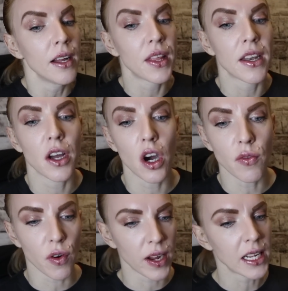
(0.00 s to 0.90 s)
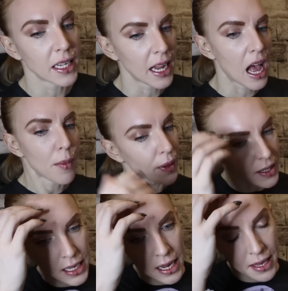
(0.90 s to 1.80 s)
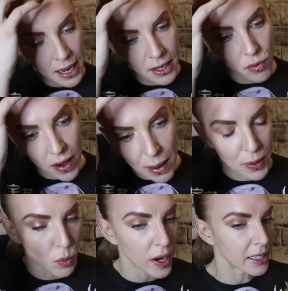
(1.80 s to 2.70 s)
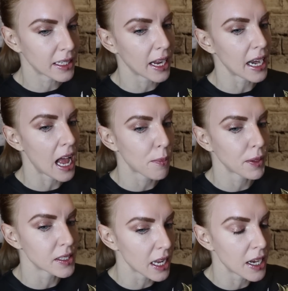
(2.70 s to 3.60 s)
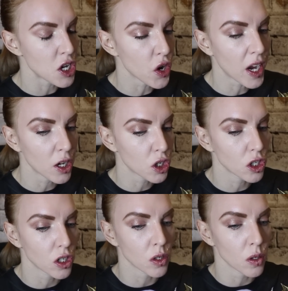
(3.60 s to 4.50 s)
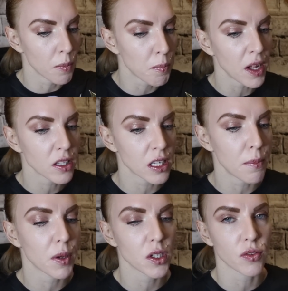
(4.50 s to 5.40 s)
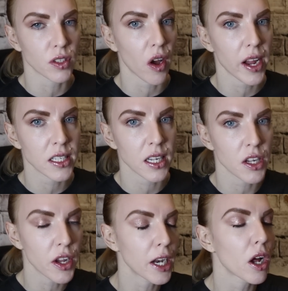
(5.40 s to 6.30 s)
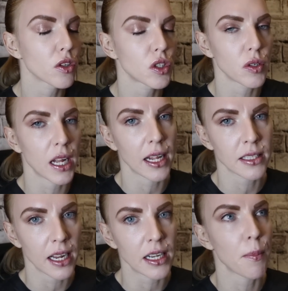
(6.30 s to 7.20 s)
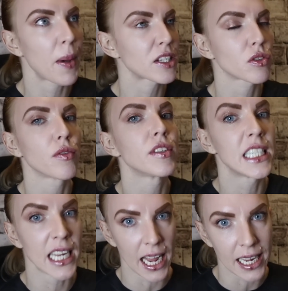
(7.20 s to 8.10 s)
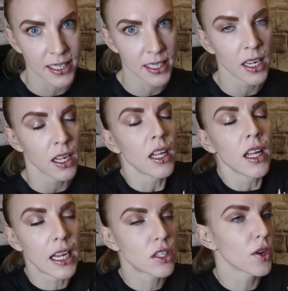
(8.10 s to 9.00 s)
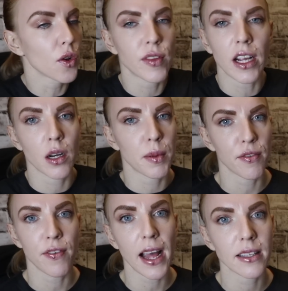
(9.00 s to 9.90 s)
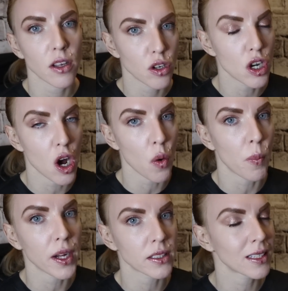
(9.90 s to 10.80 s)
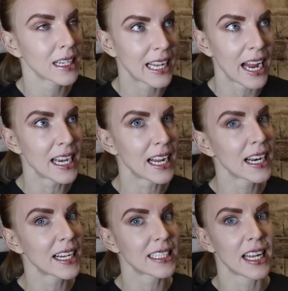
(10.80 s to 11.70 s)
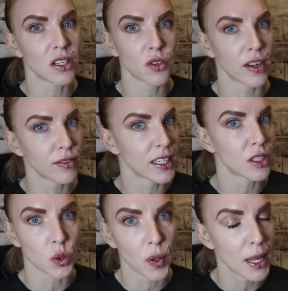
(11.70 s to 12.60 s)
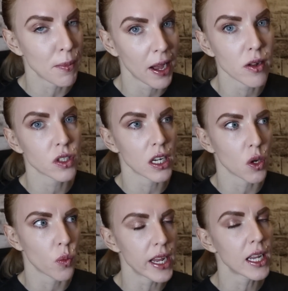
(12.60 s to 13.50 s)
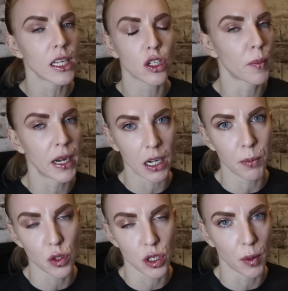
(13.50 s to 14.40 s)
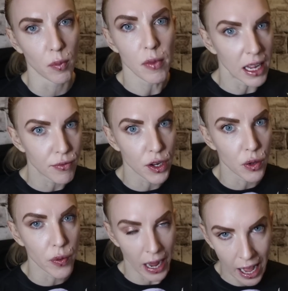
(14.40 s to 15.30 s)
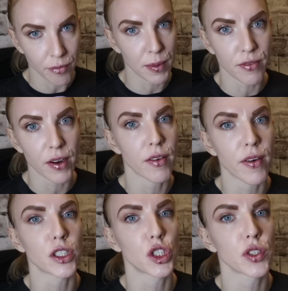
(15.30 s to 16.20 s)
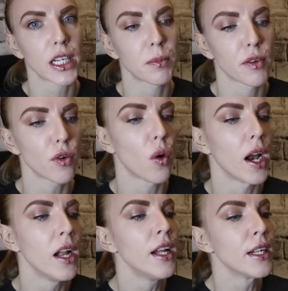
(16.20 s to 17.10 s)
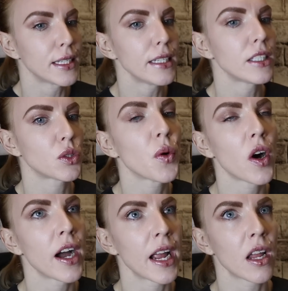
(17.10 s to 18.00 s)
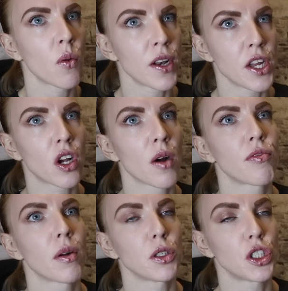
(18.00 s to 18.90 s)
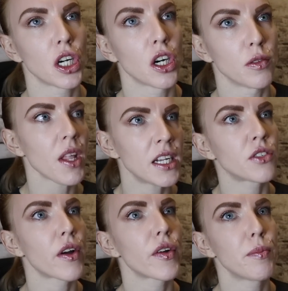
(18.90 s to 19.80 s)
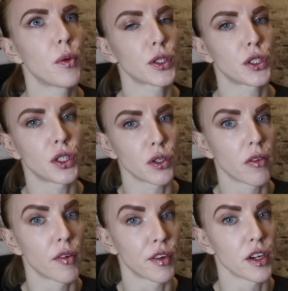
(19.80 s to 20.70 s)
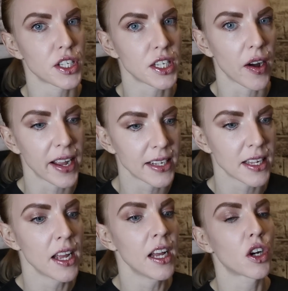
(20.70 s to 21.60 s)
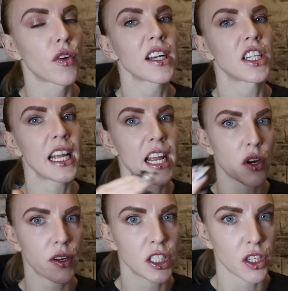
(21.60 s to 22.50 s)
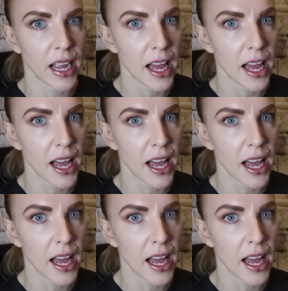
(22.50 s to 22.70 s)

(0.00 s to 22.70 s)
then the overeating happens and then the rapid weight gain happens and you can do months and months of dieting you can undo that in the matter of days is it love they're going to be fat? No, but gaining like 10 to 15 to 20 pounds in a week is completely possible if you have been very, very strict before. This is why when you come from a show, it's very important to do a reverse diet, gradually increase your